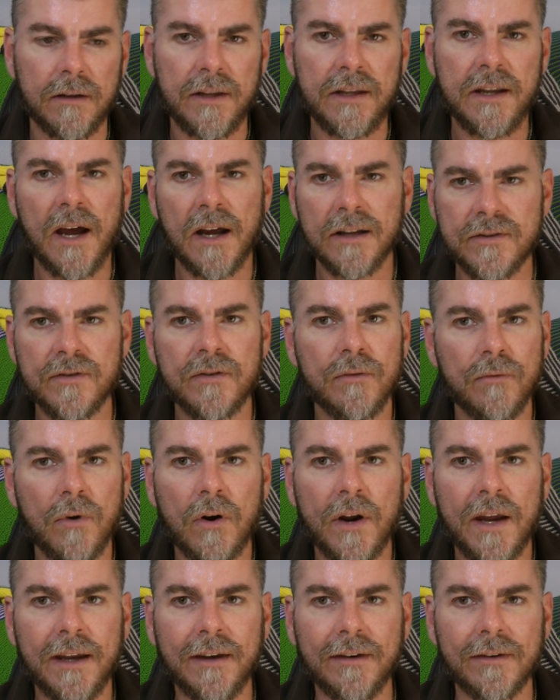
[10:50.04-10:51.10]
the yarn's on the
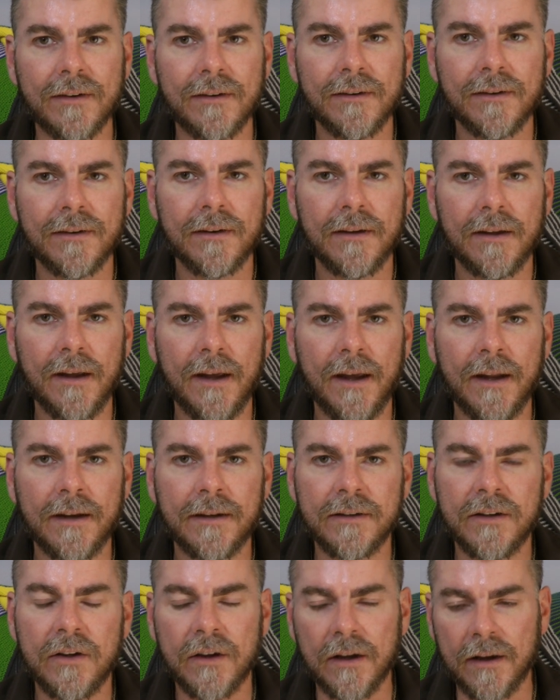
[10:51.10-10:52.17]
wrong end
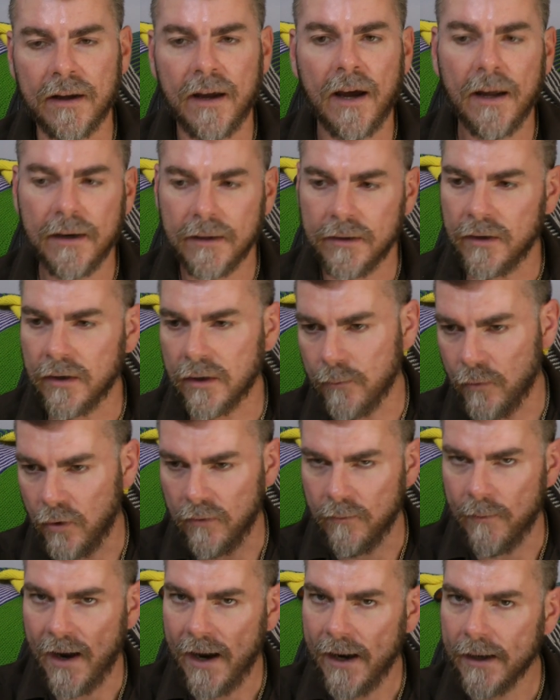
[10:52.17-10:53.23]
and you can cut and you can
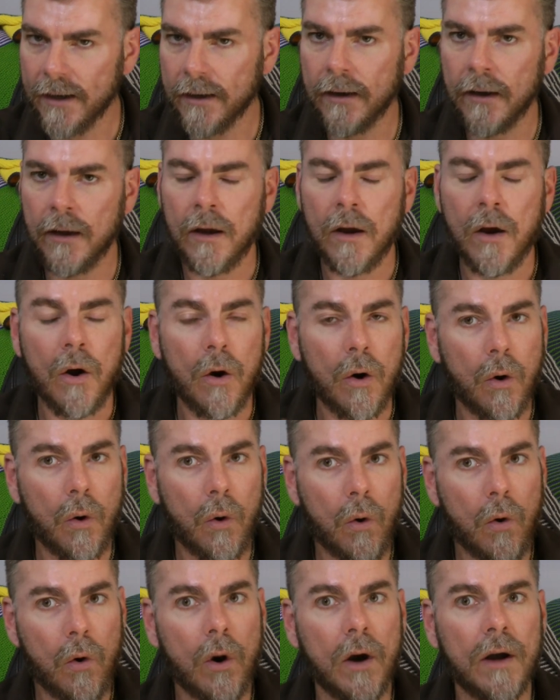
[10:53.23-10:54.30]
move back
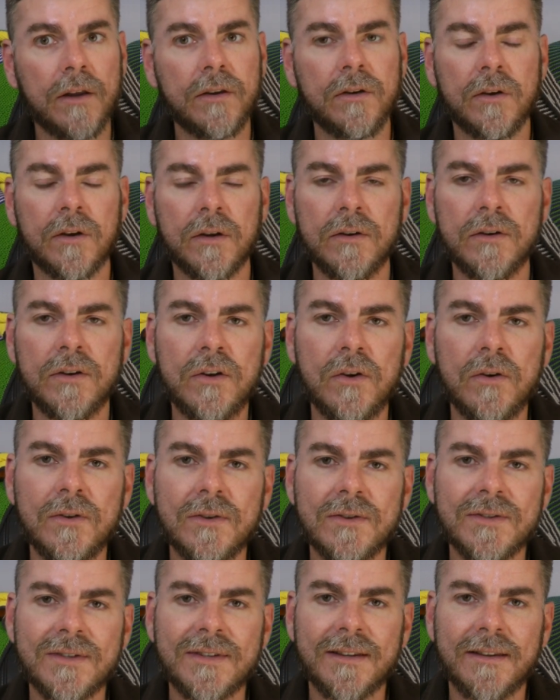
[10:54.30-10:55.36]
or you can
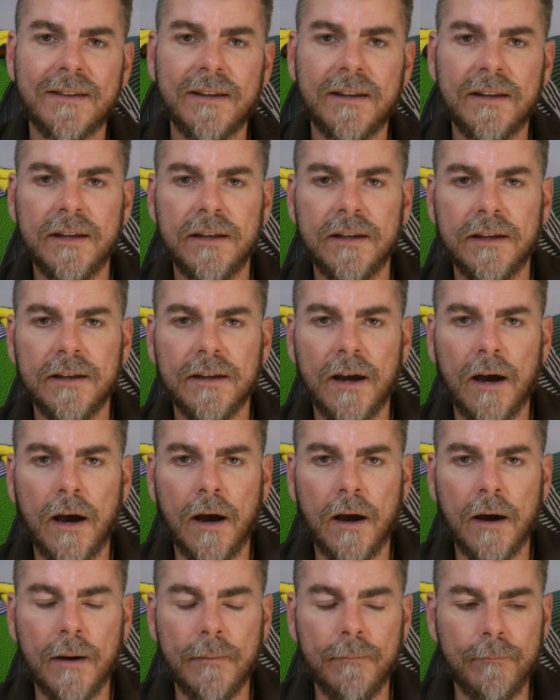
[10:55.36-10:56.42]
use the,
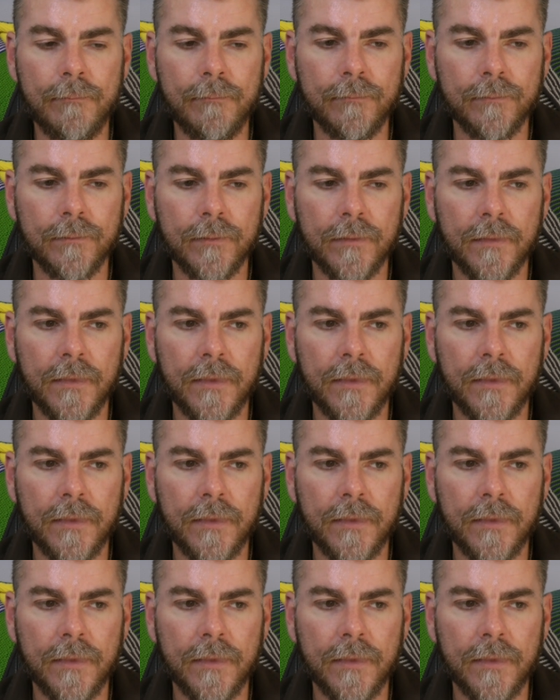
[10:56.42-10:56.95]
um,